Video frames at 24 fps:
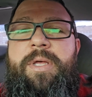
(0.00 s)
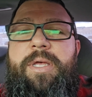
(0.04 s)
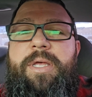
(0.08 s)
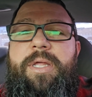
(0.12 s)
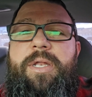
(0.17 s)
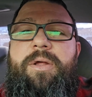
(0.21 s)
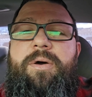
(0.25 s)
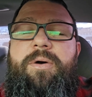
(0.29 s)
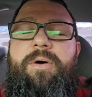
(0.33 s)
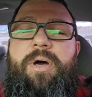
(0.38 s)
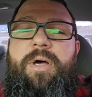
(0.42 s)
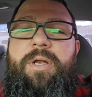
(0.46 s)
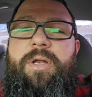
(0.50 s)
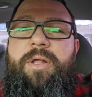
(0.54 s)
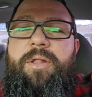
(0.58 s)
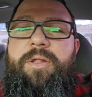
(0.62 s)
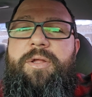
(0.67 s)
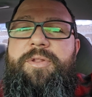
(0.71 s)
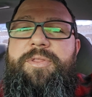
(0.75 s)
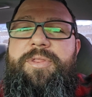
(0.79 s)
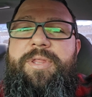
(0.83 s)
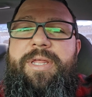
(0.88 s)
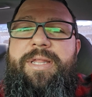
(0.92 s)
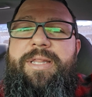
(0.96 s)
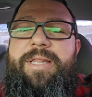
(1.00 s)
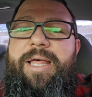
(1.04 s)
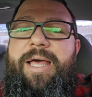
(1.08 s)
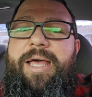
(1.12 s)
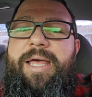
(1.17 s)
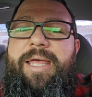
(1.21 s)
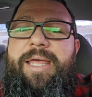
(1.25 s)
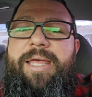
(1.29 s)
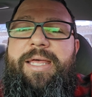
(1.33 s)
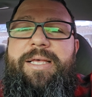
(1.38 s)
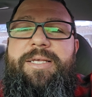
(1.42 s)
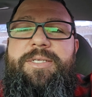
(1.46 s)
Another thing
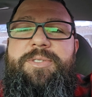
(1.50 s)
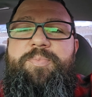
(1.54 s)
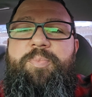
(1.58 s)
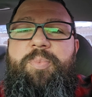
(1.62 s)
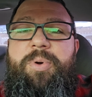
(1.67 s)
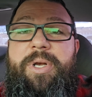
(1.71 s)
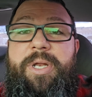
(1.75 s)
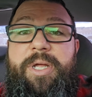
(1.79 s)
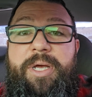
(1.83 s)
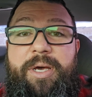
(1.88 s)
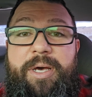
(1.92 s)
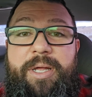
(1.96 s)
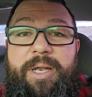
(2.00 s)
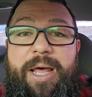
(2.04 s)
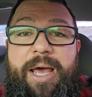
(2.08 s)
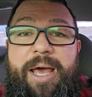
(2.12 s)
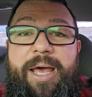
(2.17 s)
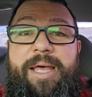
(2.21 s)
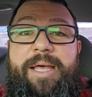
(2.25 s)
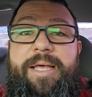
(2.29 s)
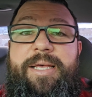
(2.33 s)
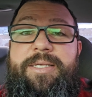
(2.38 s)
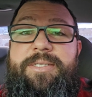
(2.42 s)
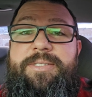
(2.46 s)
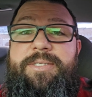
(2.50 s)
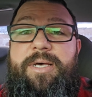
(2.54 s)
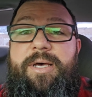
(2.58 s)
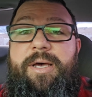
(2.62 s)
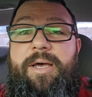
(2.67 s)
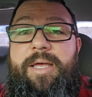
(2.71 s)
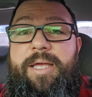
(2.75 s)
that he is pretty good at is